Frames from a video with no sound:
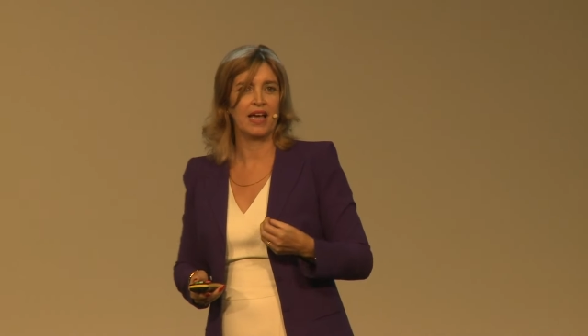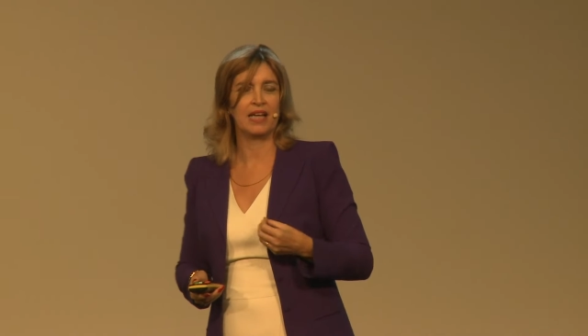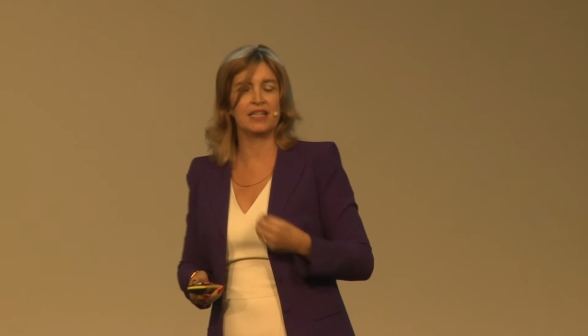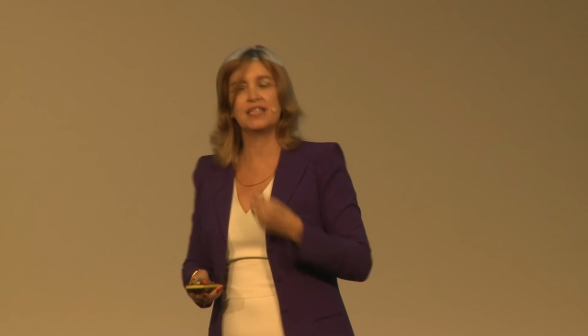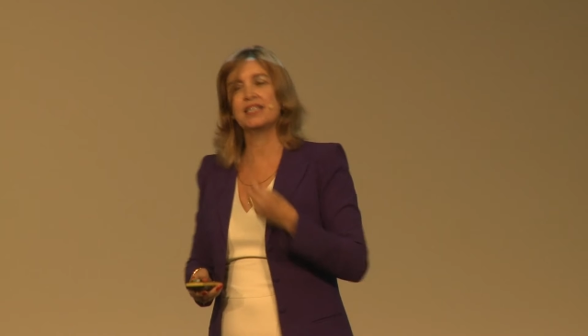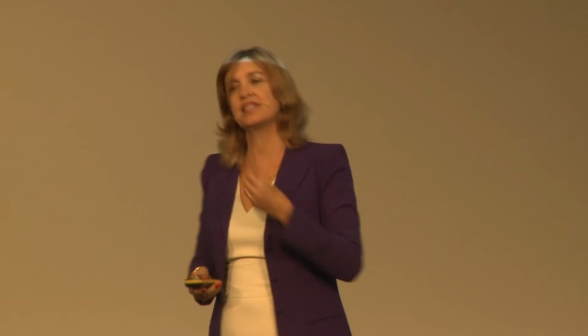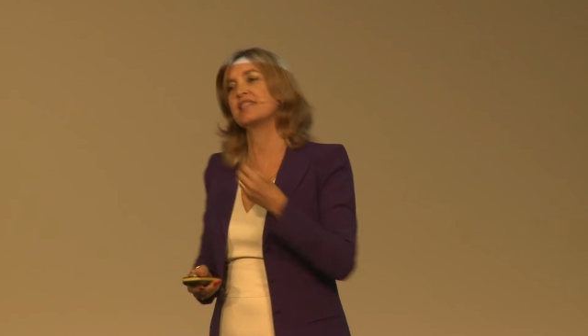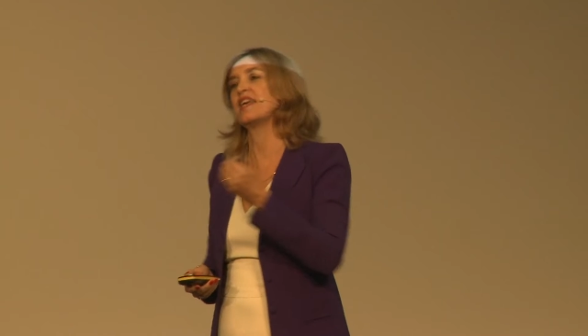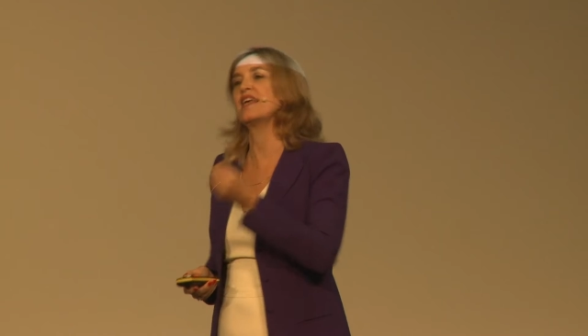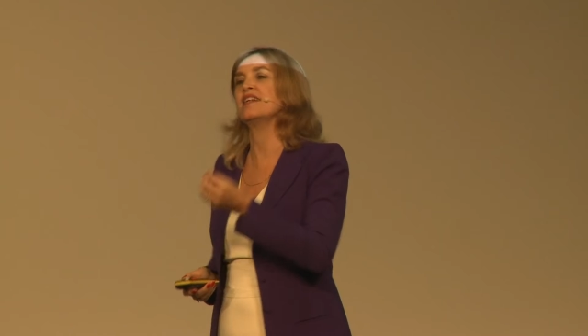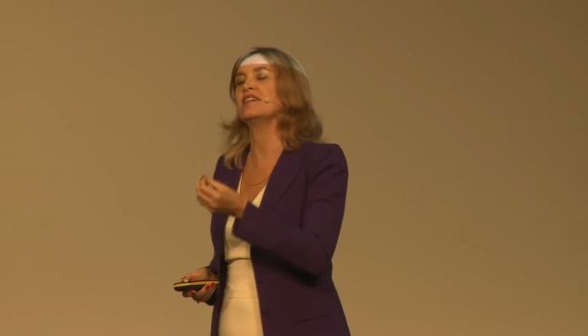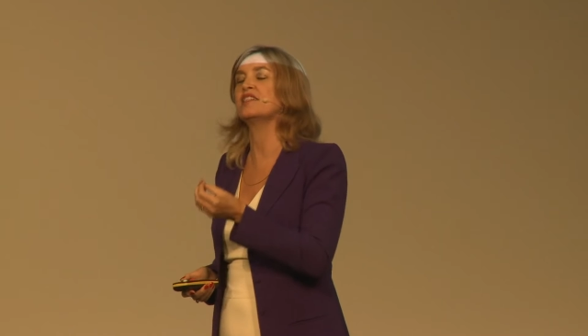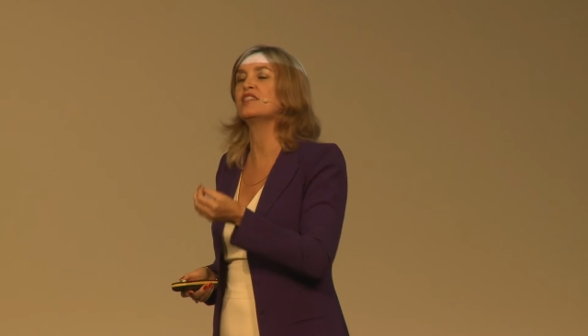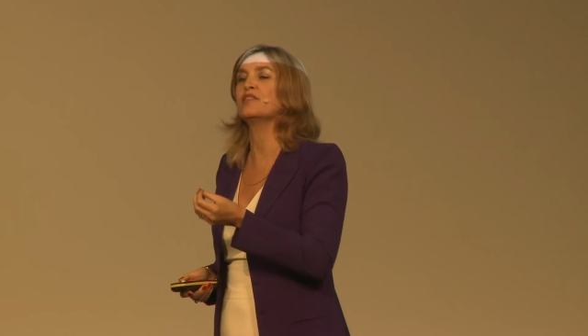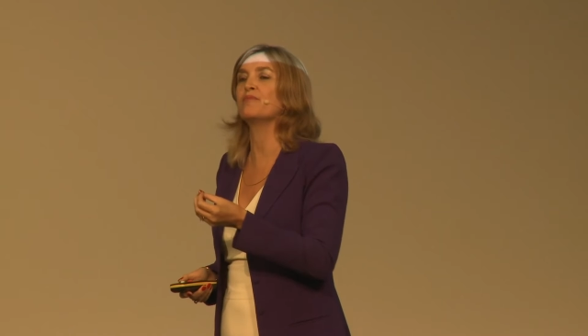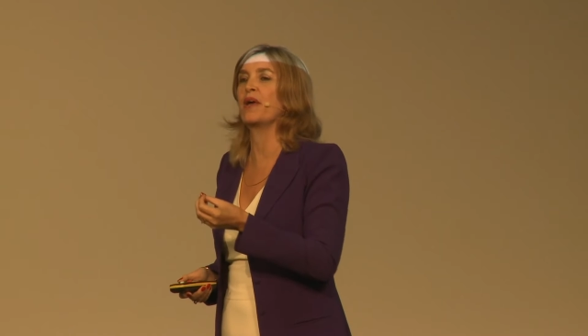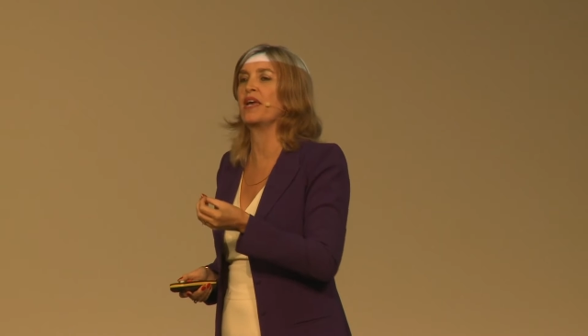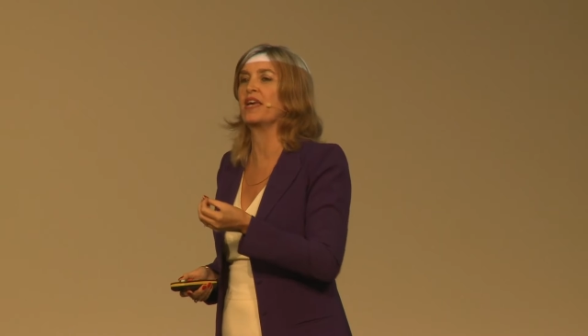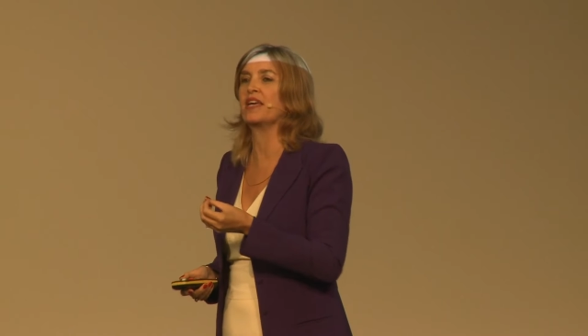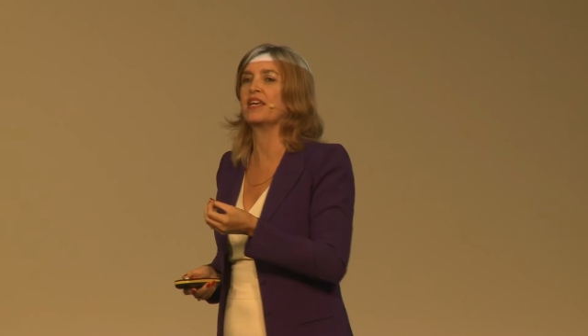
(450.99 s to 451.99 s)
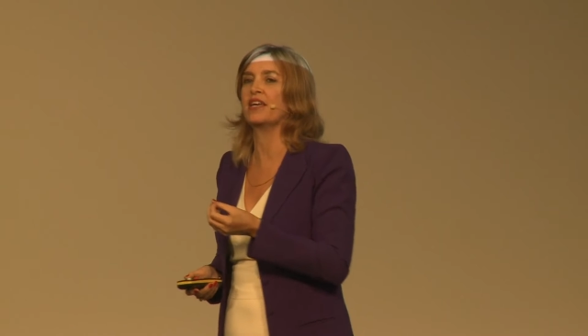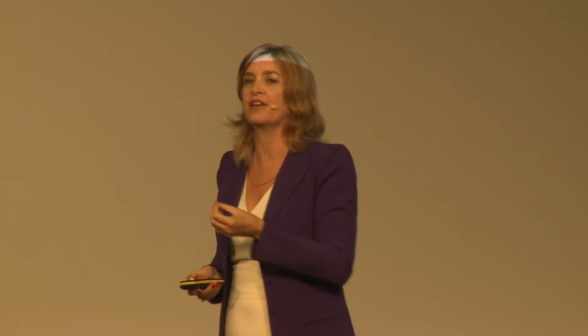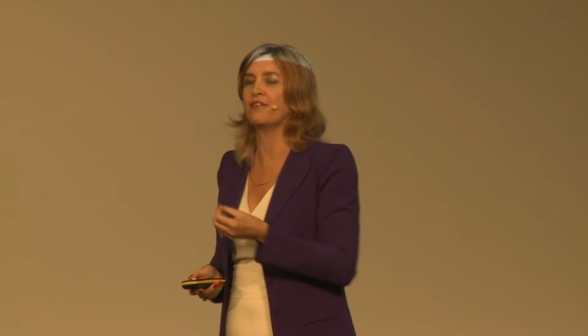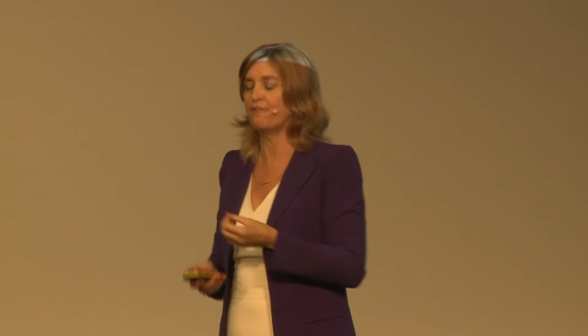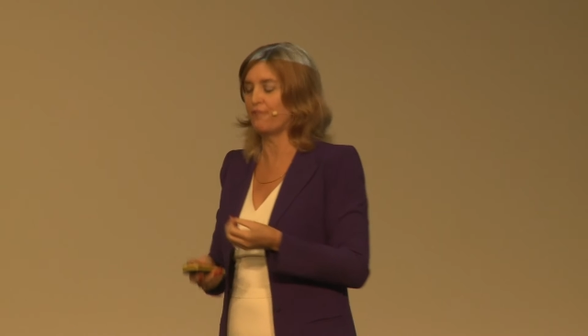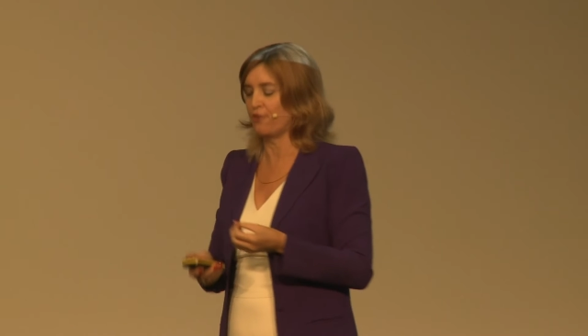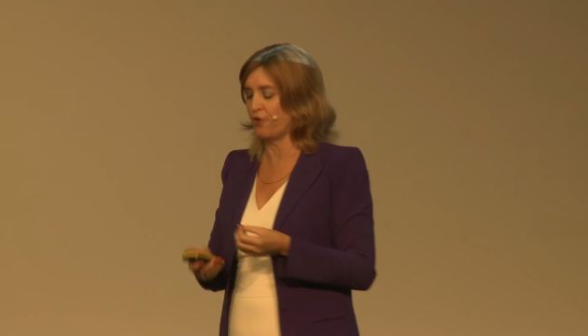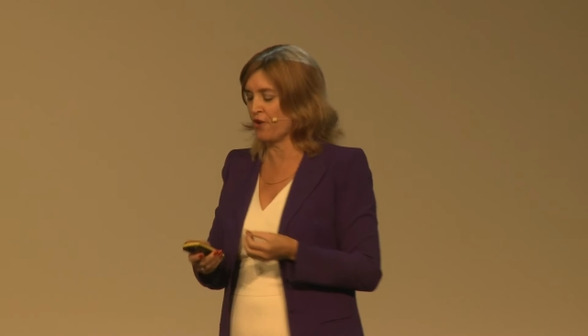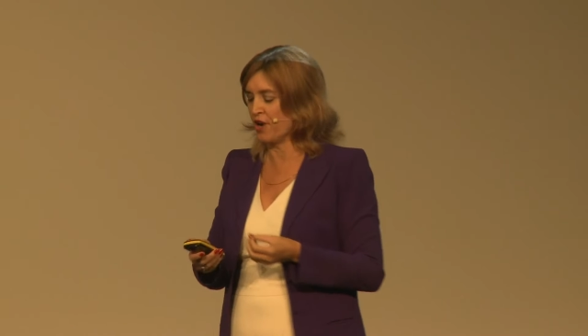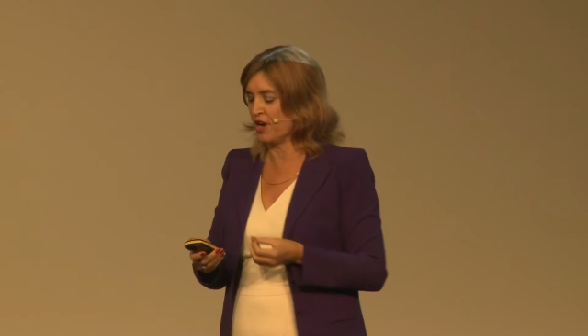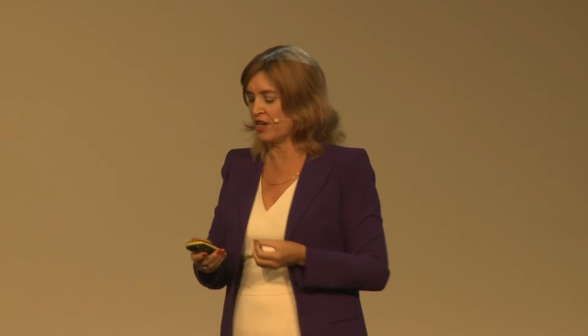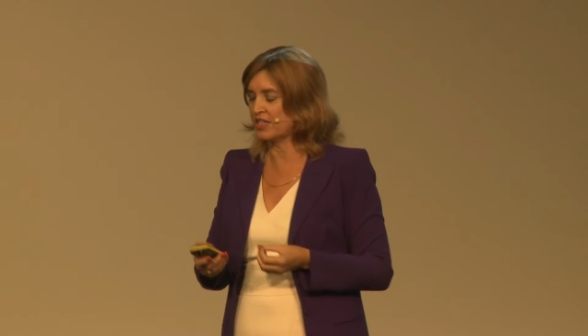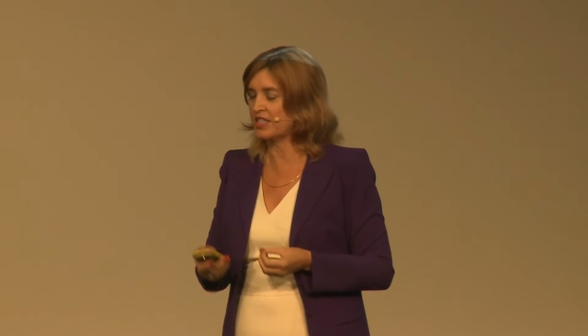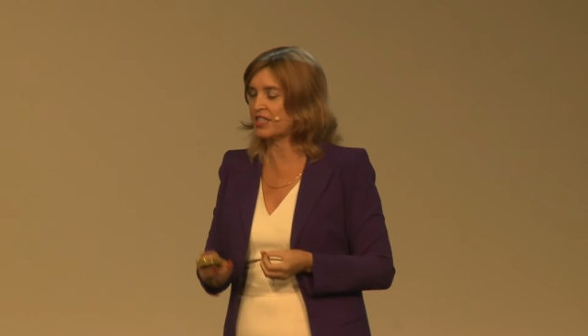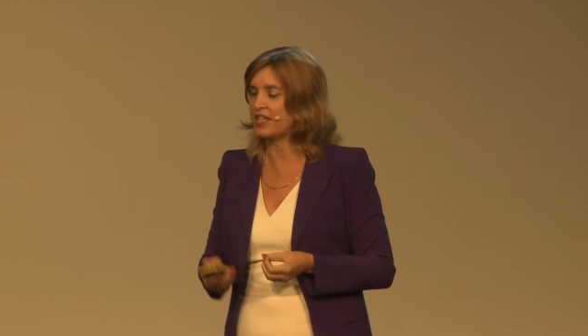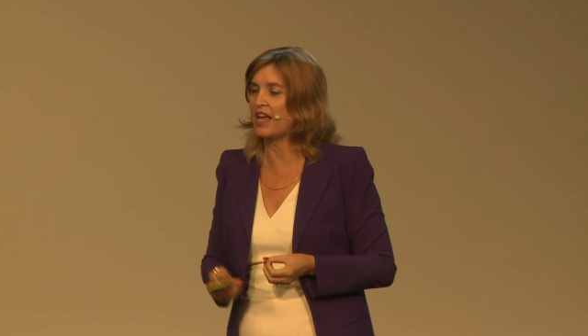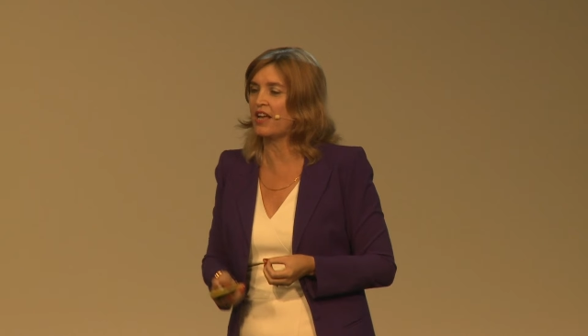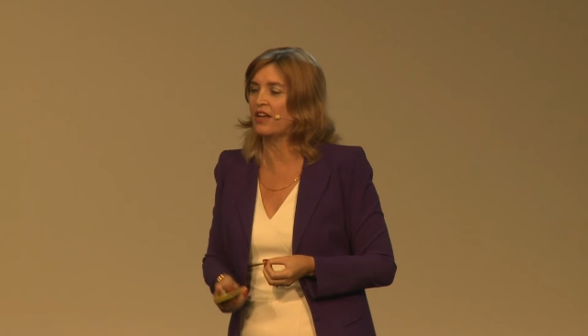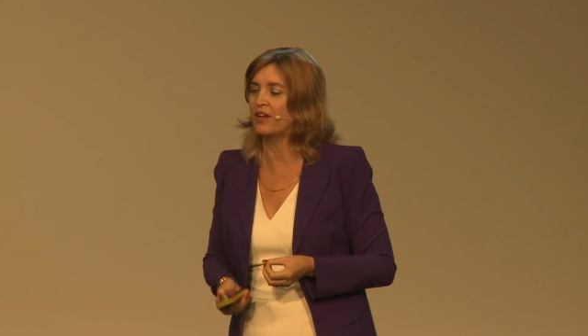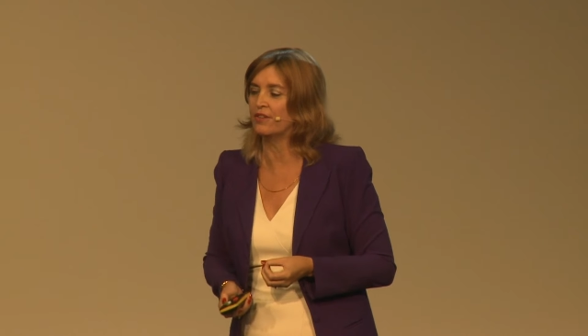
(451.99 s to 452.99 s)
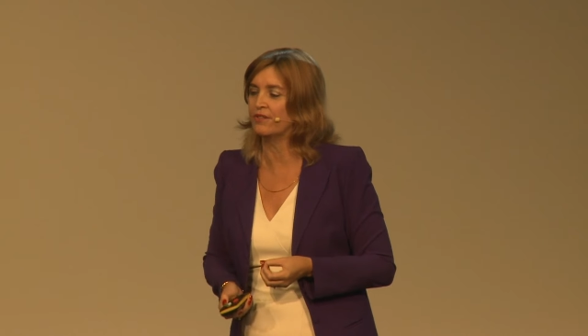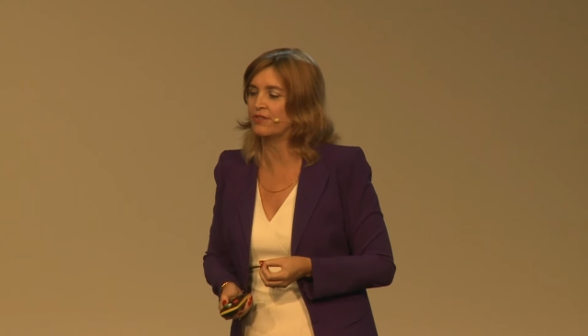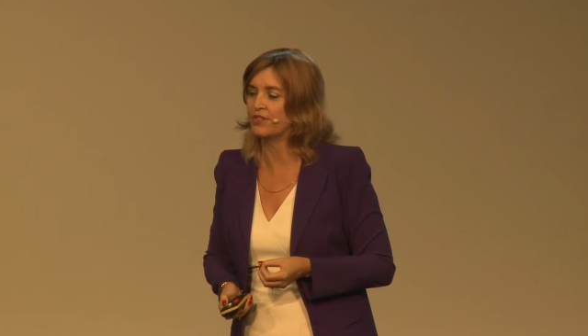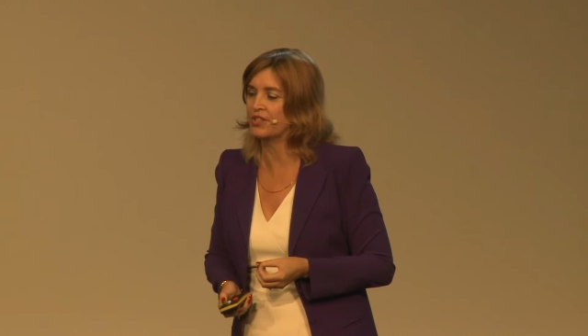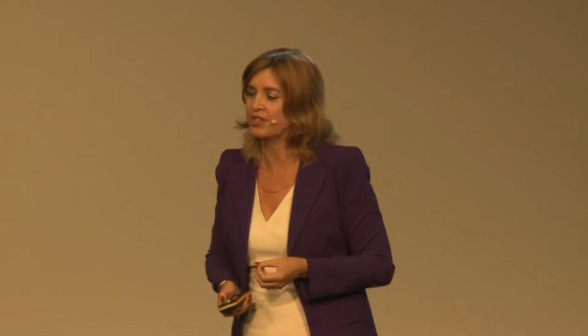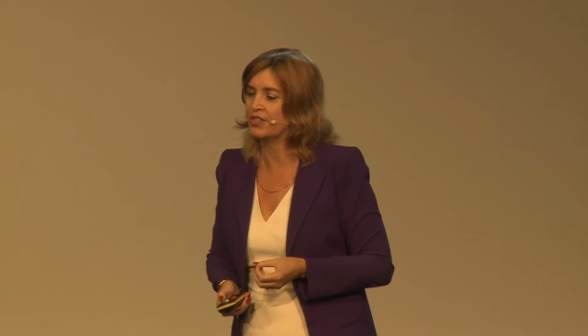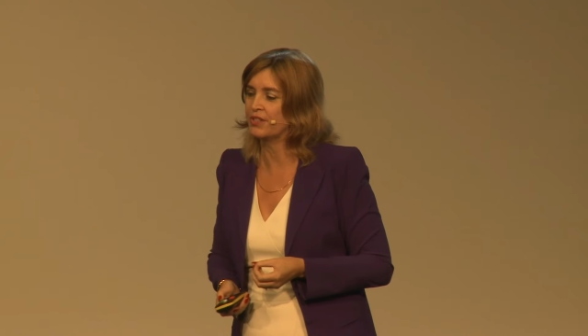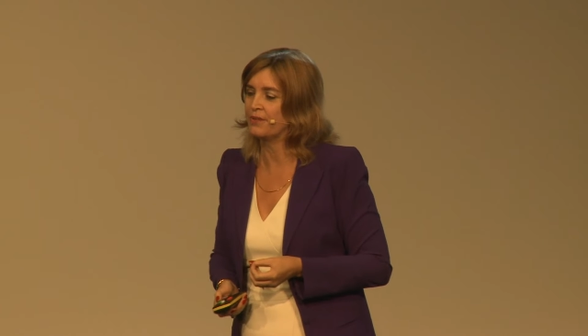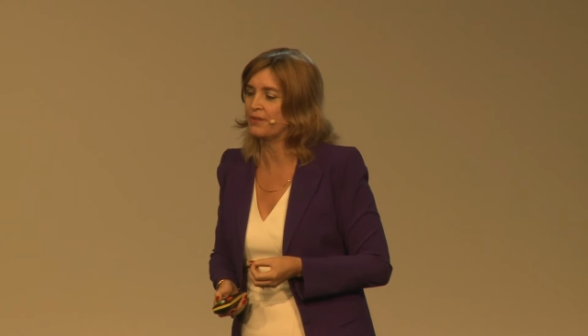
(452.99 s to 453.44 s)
and sense making for ourselves.